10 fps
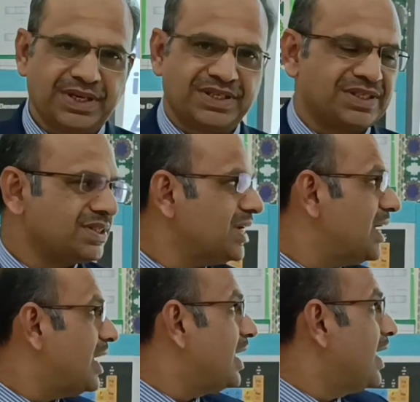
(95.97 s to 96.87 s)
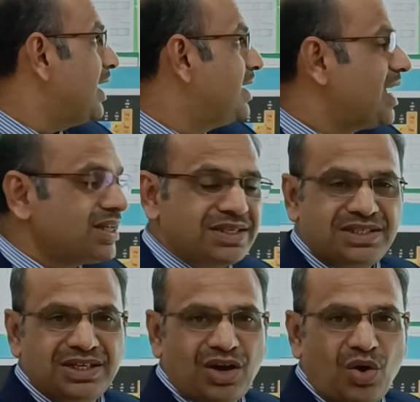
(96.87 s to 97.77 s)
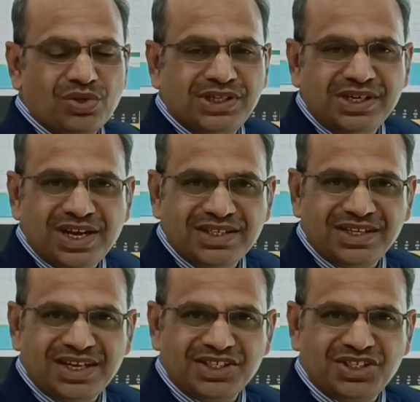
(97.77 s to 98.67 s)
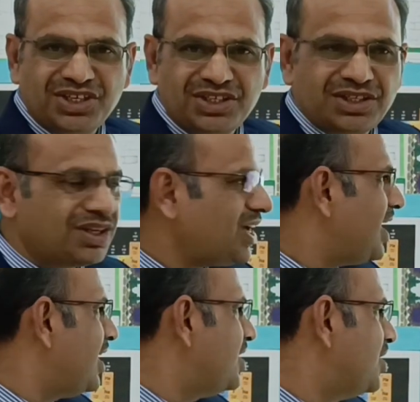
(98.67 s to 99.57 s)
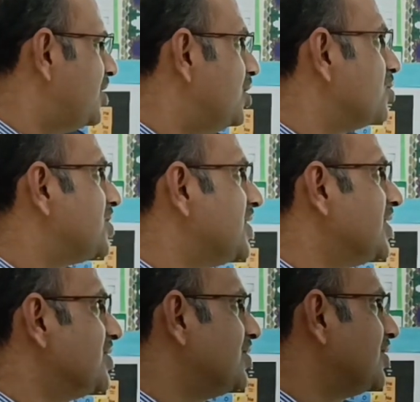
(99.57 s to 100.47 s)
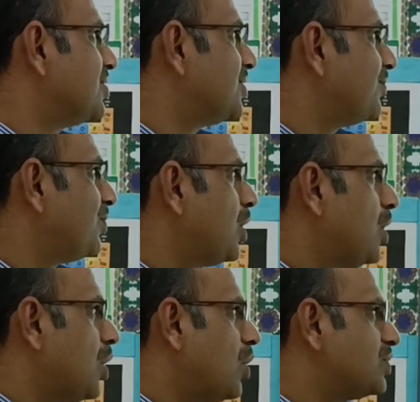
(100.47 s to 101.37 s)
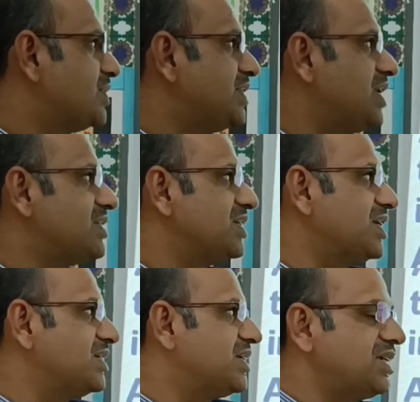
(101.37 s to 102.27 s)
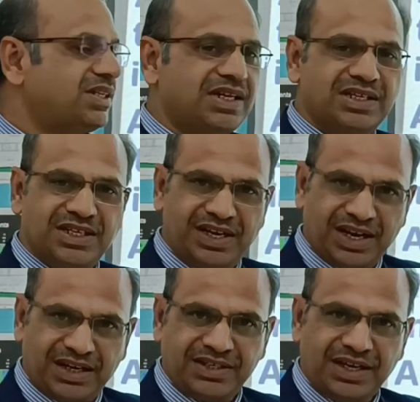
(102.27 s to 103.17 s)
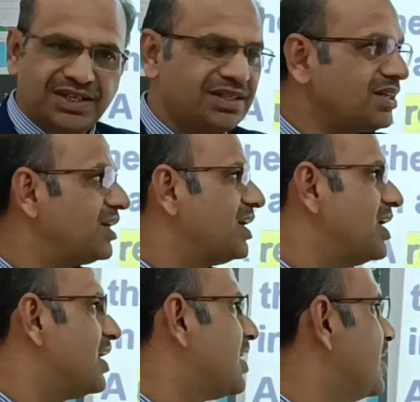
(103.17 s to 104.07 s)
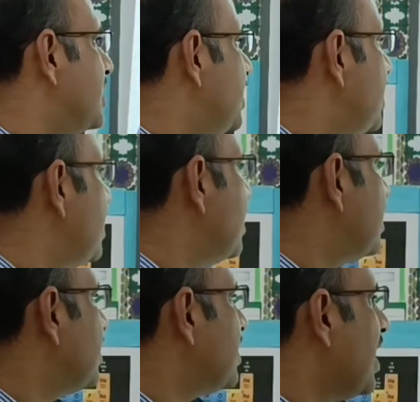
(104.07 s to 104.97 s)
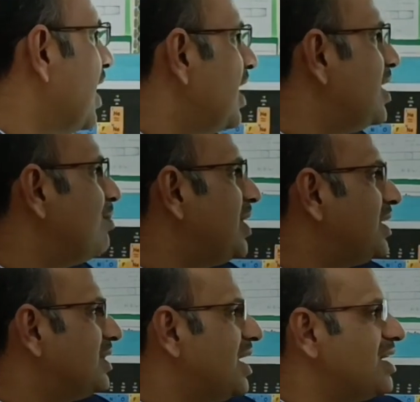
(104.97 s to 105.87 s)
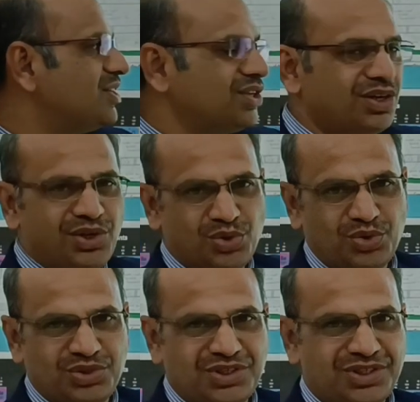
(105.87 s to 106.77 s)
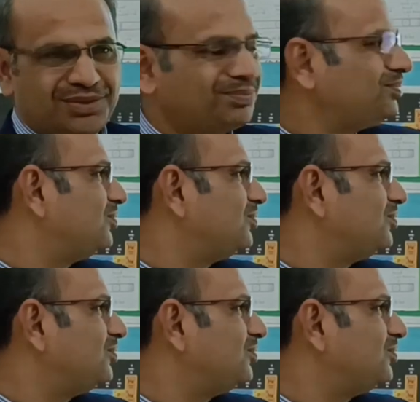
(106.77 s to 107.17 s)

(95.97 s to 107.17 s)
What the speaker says: Yes. And next, oxidizing agent and reducing agent. Oxidizing agent is a reactant containing the element that is reduced